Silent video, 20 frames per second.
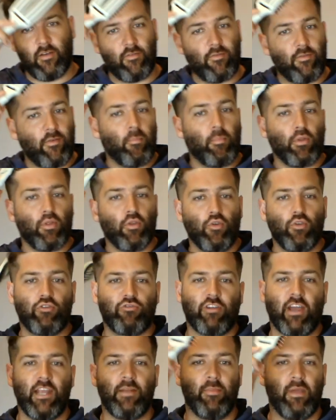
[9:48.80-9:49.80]
blow
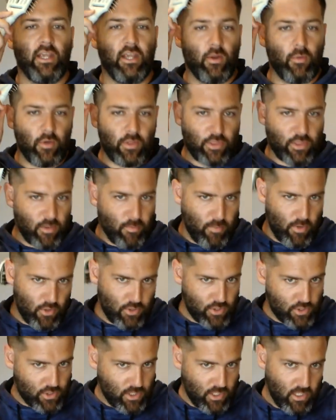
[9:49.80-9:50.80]
dried my hair with the
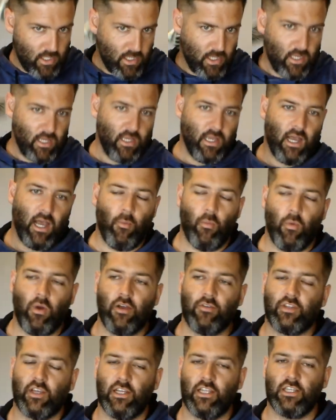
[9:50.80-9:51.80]
mousse, and what I've
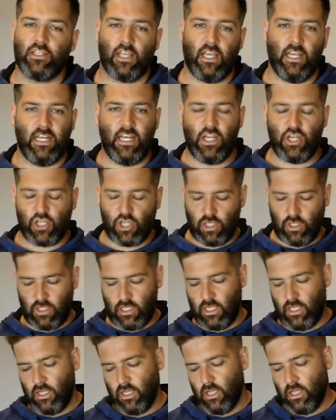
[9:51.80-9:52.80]
done is
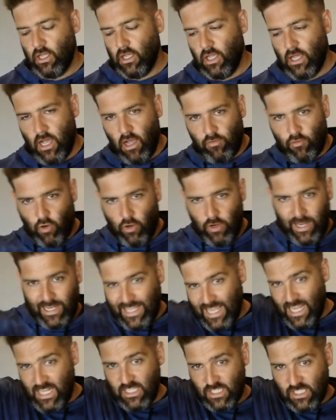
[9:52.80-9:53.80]
initially I've gone
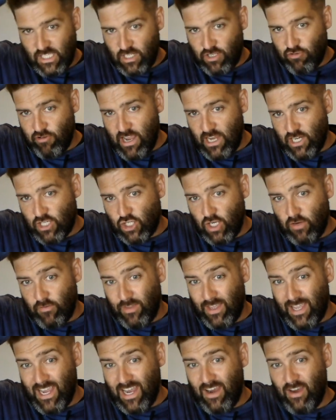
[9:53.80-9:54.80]
against the direction of the
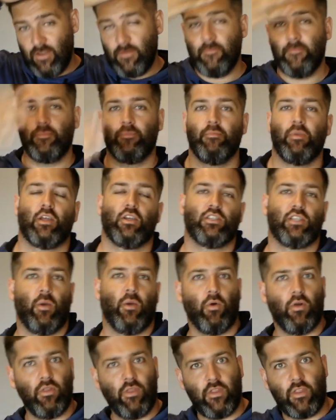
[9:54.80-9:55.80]
hair because I
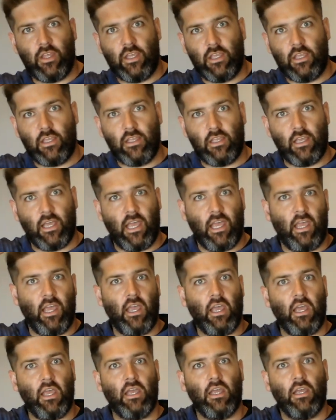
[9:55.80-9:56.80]
want
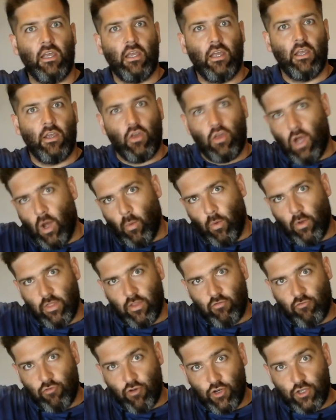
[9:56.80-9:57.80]
the
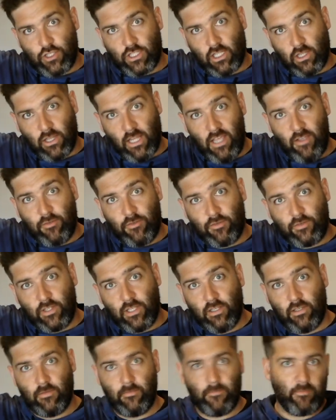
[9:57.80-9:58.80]
root to lift,
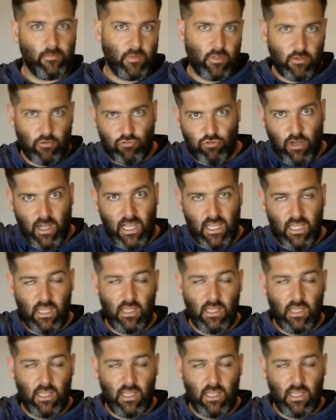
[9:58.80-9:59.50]
dry,